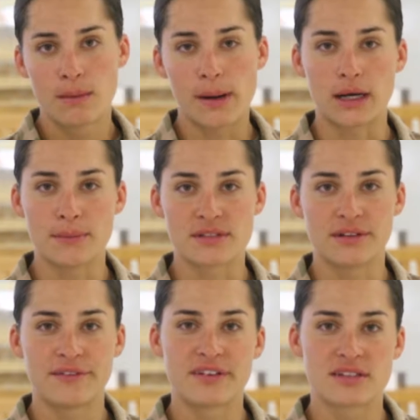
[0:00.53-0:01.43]
My name is
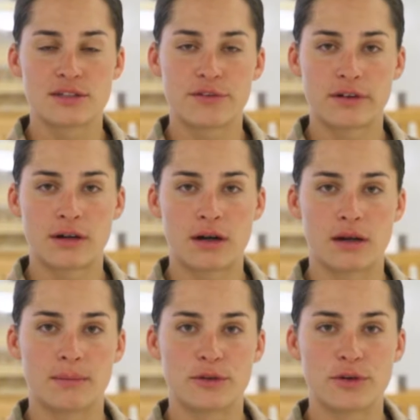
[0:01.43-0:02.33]
Olivia Silver.
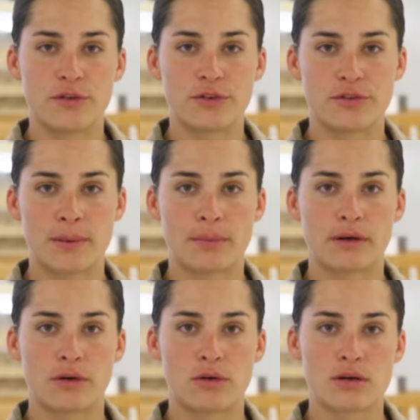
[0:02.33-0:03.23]
I'm a 12
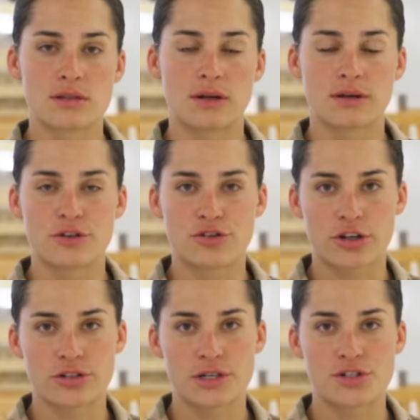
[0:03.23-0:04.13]
November horizontal
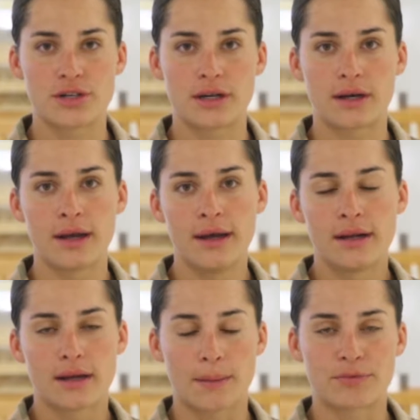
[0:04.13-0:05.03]
construction engineer.
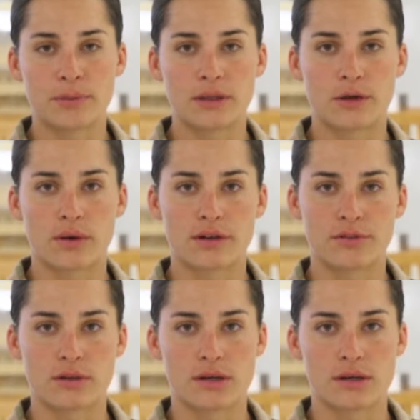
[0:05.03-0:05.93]
I'm from Clearwater,
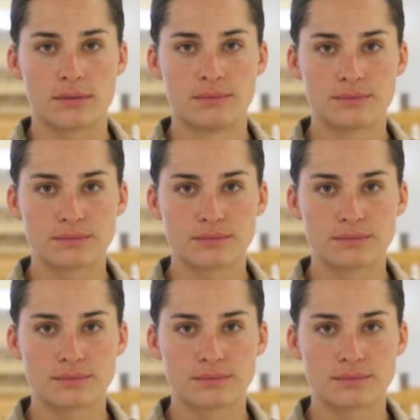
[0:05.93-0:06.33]
Florida.